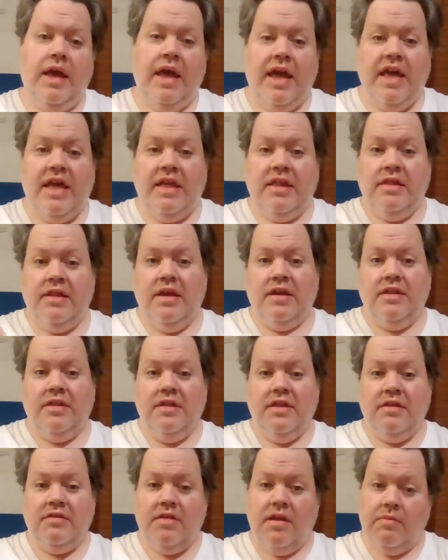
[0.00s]
And
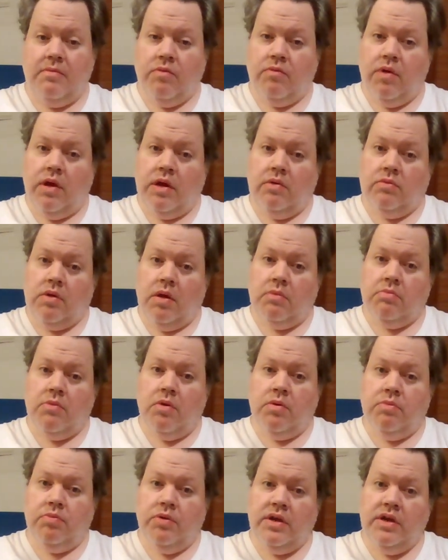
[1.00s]
this time around, I'm
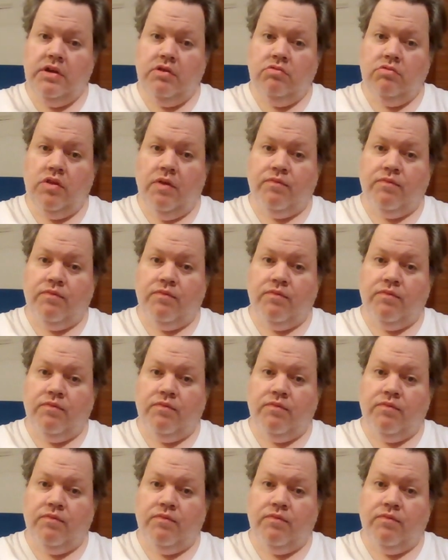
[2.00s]
going to bring you